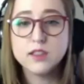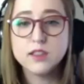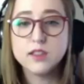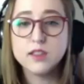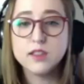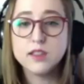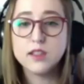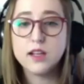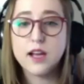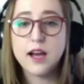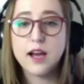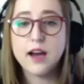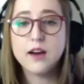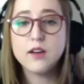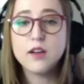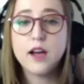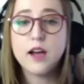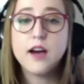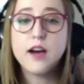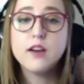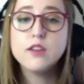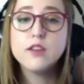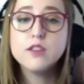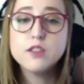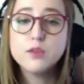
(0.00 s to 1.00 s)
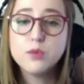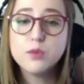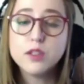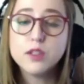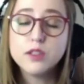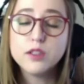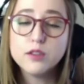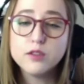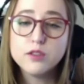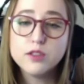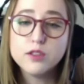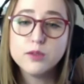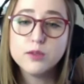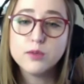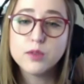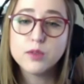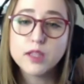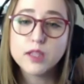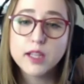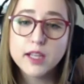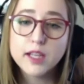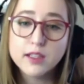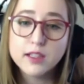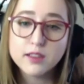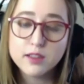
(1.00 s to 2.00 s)
And how, how does what you do
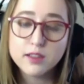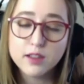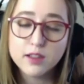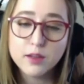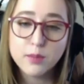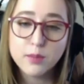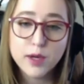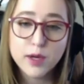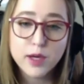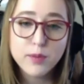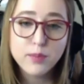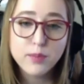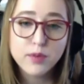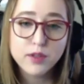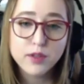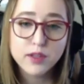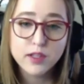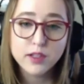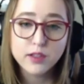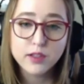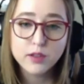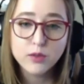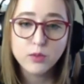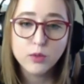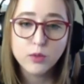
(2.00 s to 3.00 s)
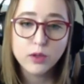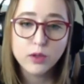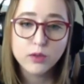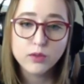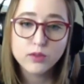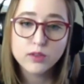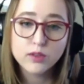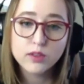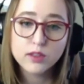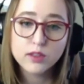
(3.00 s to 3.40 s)
relate to the paper that you wrote?